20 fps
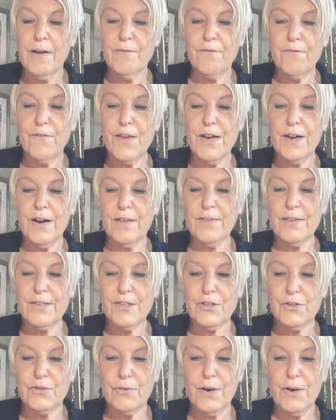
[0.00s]
feet on the
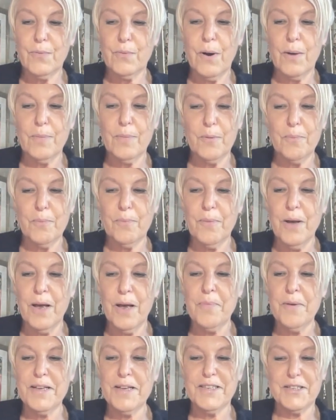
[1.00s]
street, rubber
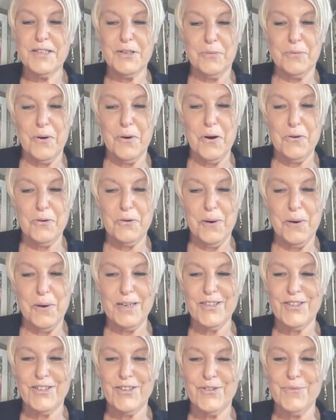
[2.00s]
meets the road
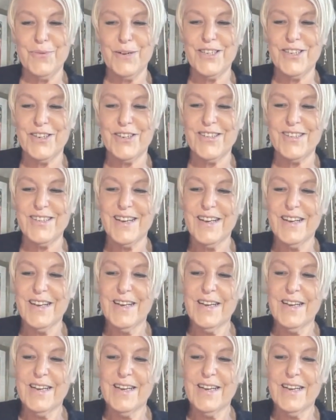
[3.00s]
question, which is,